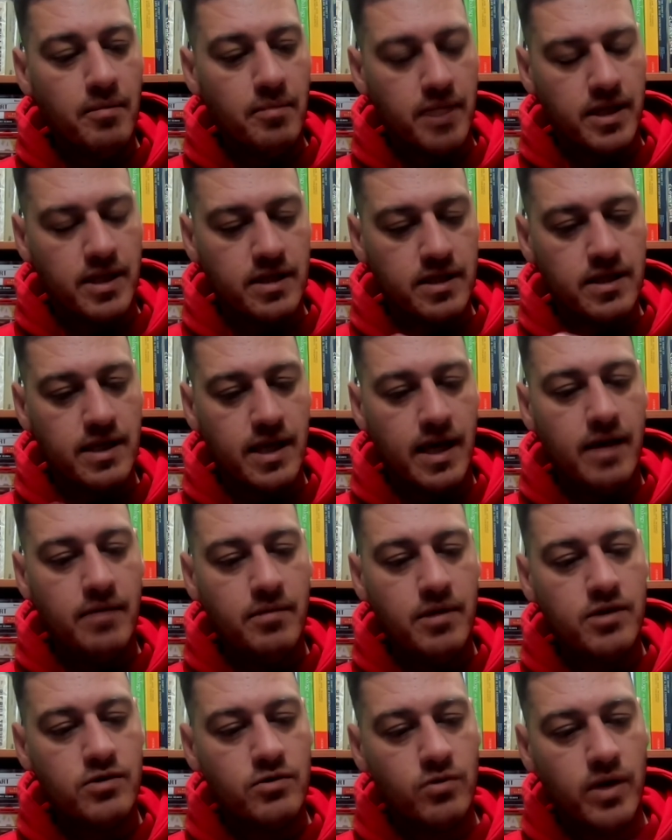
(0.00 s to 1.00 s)
But the
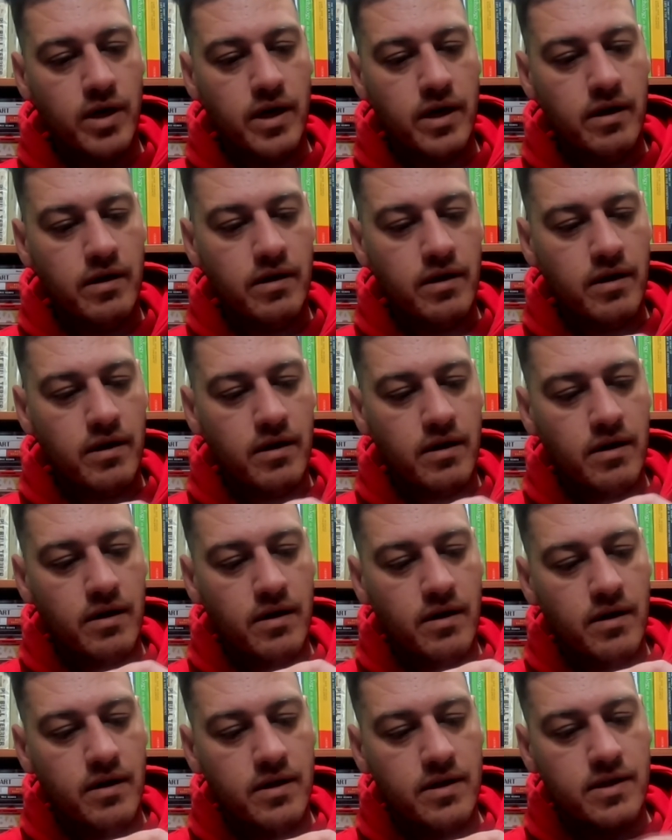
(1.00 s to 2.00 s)
same as where
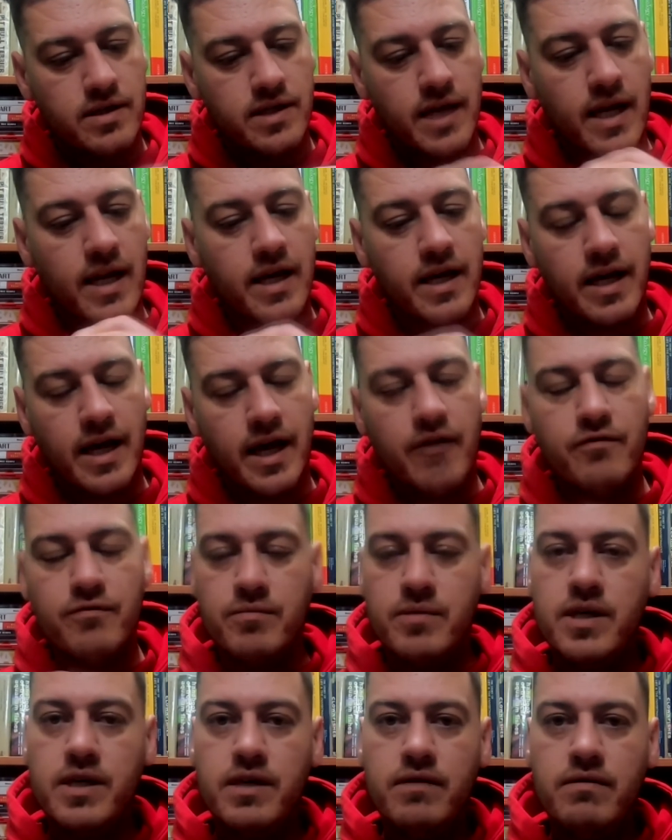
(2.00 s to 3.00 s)
the seller gave
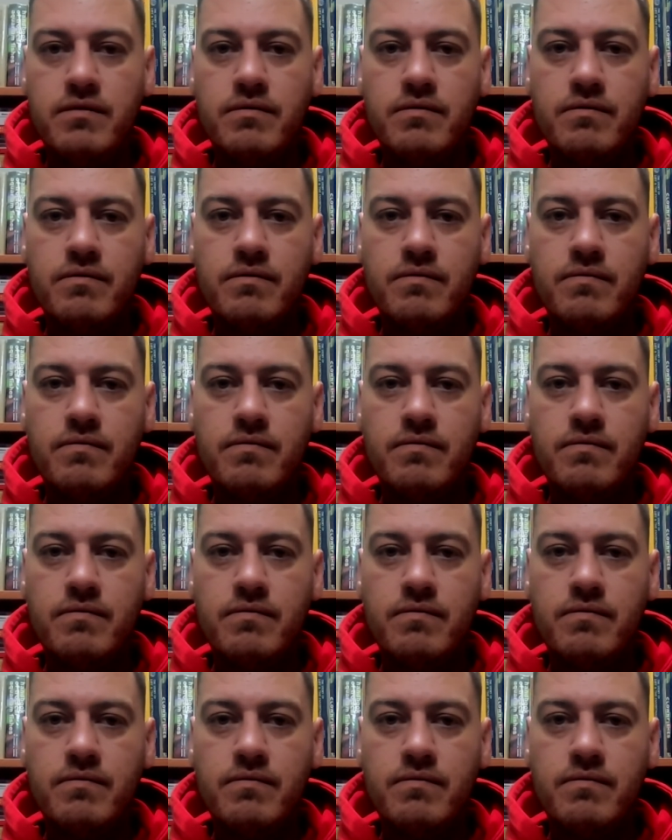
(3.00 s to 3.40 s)
me